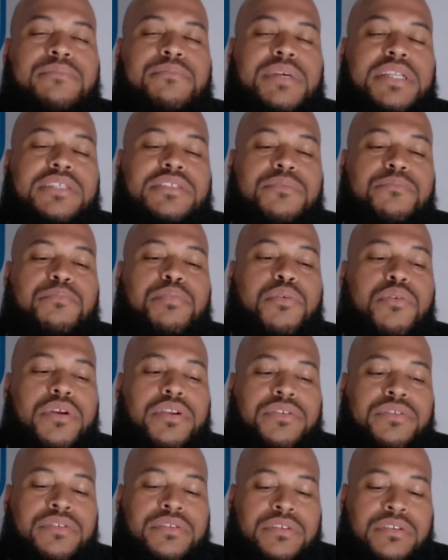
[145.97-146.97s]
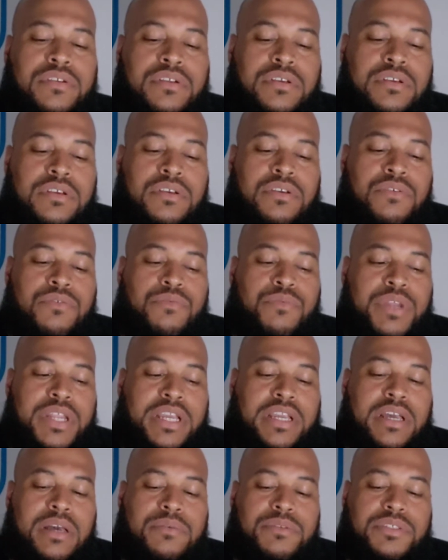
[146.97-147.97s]
but it's important when
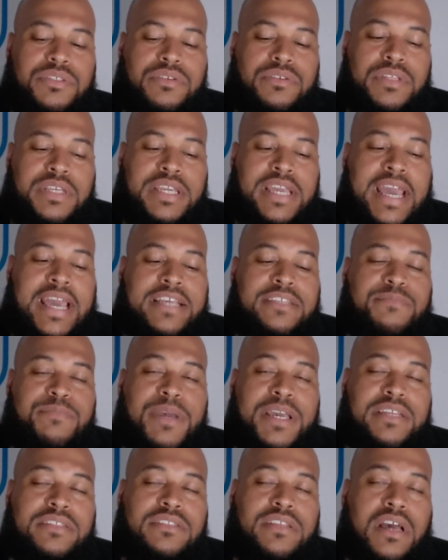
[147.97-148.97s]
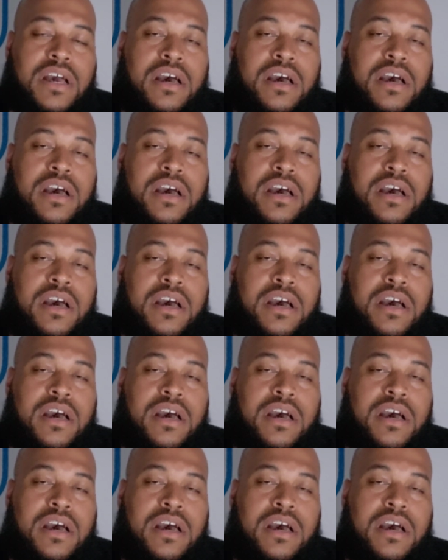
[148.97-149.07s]
it comes to the aspect